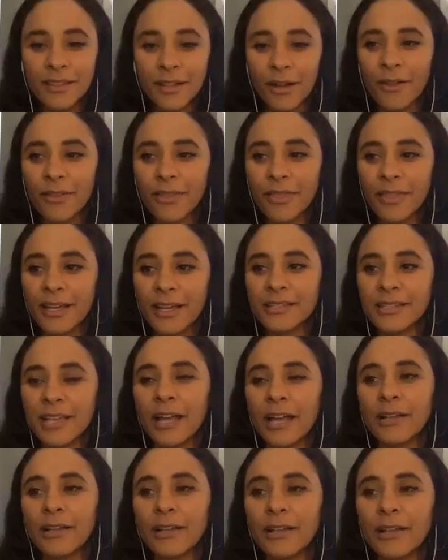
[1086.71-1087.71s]
Oh, thanks.
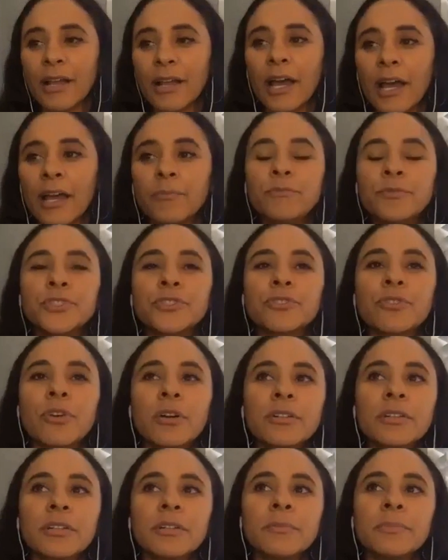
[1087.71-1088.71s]
I, I
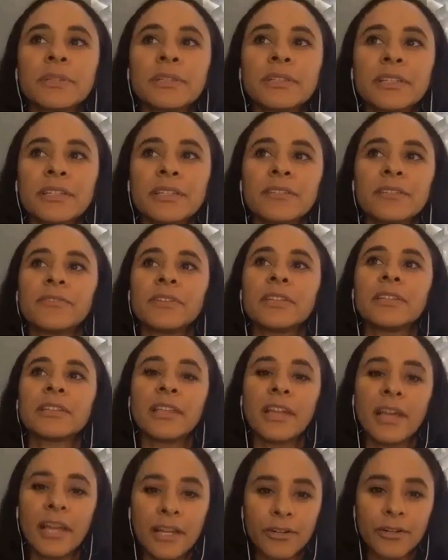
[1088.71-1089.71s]
strongly believe
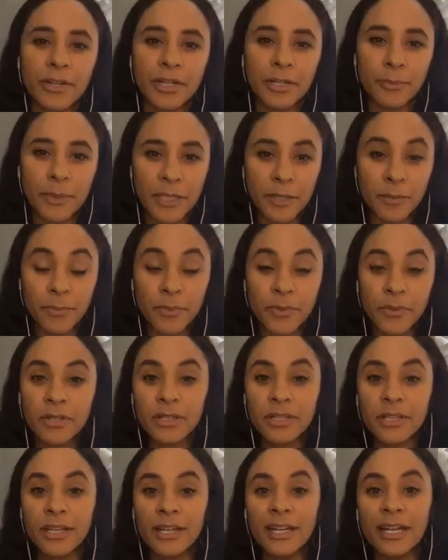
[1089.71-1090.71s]
in layering
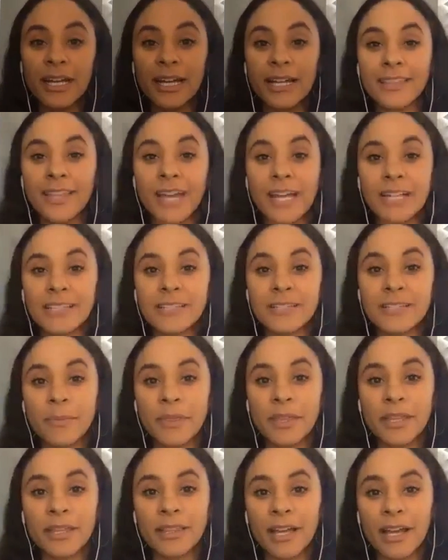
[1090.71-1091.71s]
people. And that's
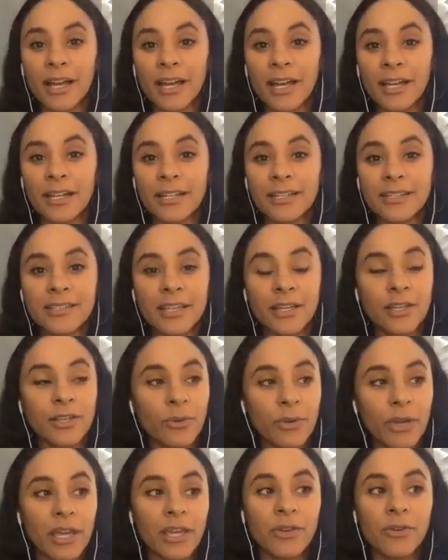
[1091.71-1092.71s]
something that it's
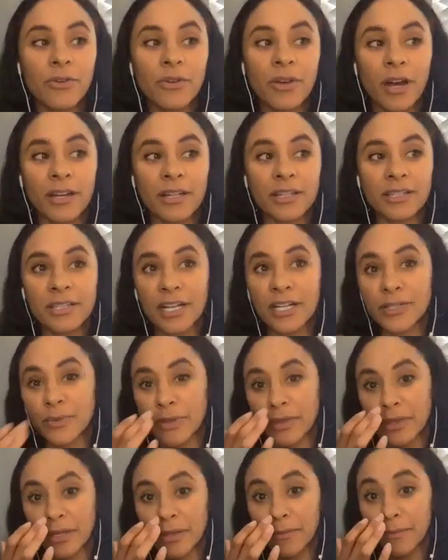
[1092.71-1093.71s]
like, okay, you got in
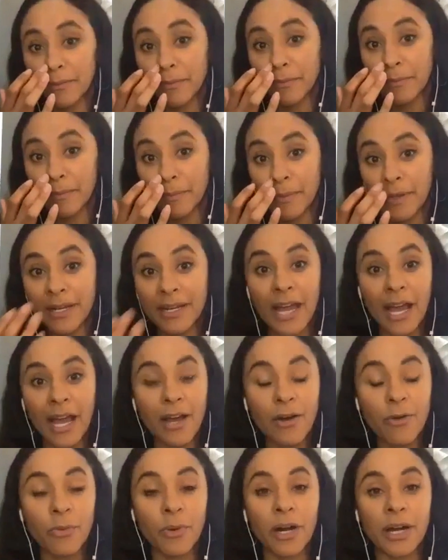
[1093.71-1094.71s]
touch with them, but
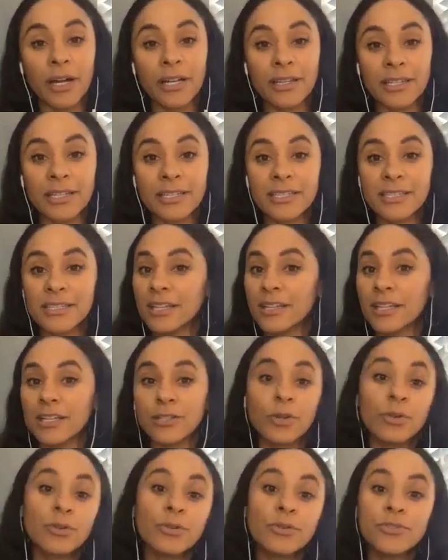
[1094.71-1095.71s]
now what? Let's say
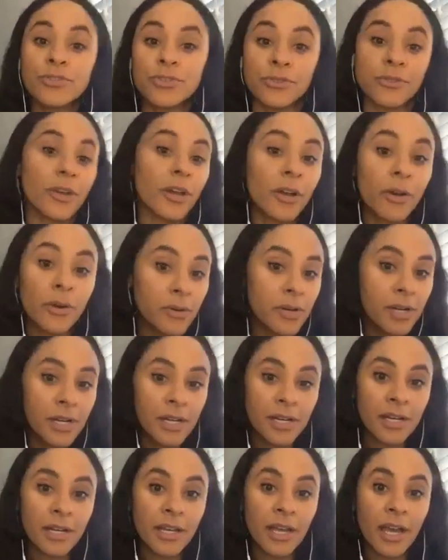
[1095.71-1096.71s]
they told you no.